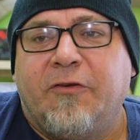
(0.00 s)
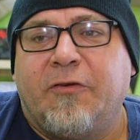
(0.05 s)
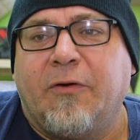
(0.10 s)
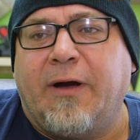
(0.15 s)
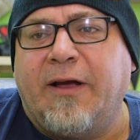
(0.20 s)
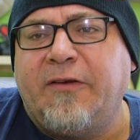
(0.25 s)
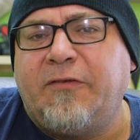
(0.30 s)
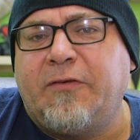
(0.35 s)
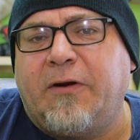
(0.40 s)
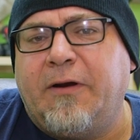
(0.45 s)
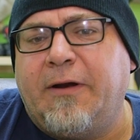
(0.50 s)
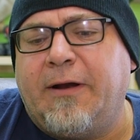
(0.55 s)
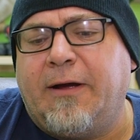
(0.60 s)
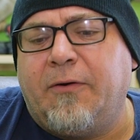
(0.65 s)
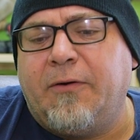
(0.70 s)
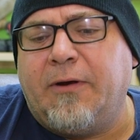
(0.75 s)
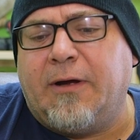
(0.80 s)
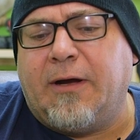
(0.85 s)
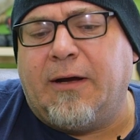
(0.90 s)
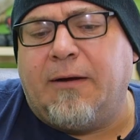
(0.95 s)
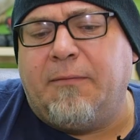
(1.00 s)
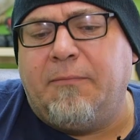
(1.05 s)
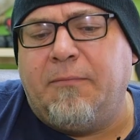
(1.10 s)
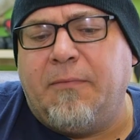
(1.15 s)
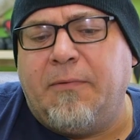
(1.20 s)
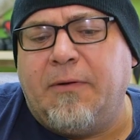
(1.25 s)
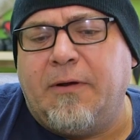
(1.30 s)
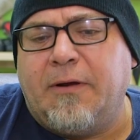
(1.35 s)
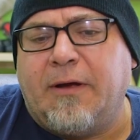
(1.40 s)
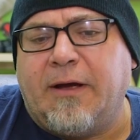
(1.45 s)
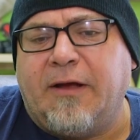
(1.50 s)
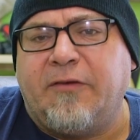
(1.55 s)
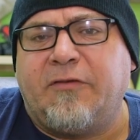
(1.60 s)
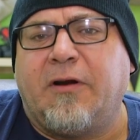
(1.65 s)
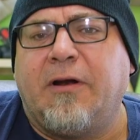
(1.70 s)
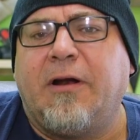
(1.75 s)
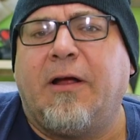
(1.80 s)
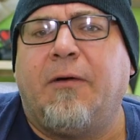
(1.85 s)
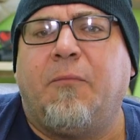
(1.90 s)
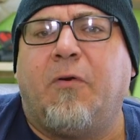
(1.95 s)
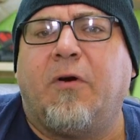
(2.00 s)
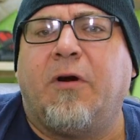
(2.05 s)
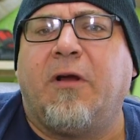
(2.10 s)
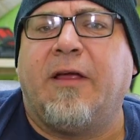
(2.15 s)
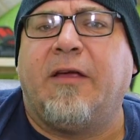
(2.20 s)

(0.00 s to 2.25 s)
So I started out, uh, I started out more or